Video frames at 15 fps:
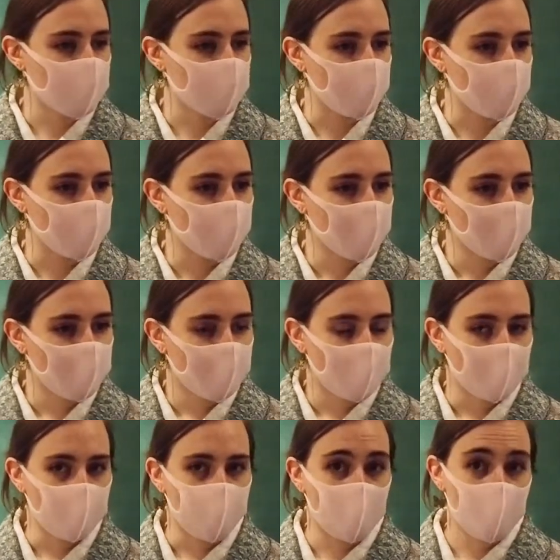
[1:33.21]
So
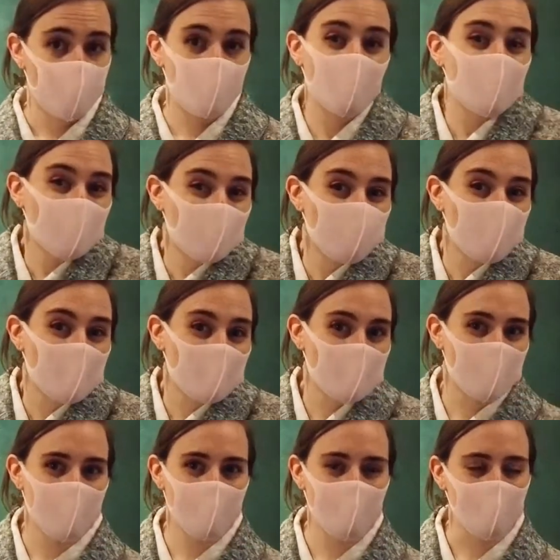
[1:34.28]
hopefully you can make it
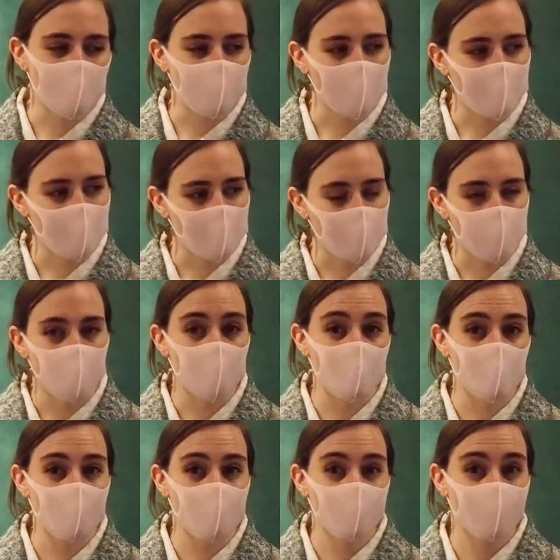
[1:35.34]
here and check it out
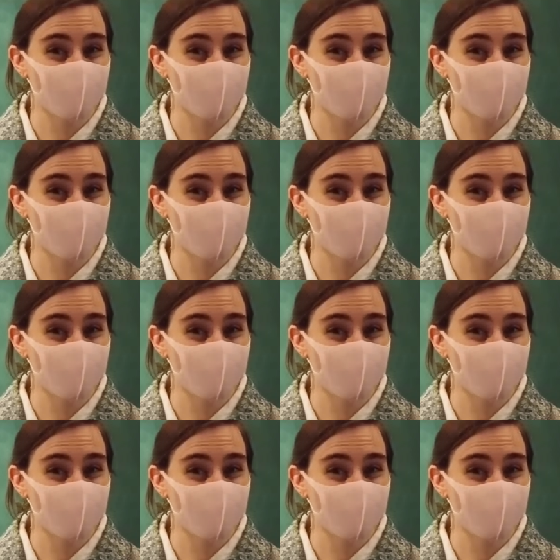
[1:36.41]
yourself.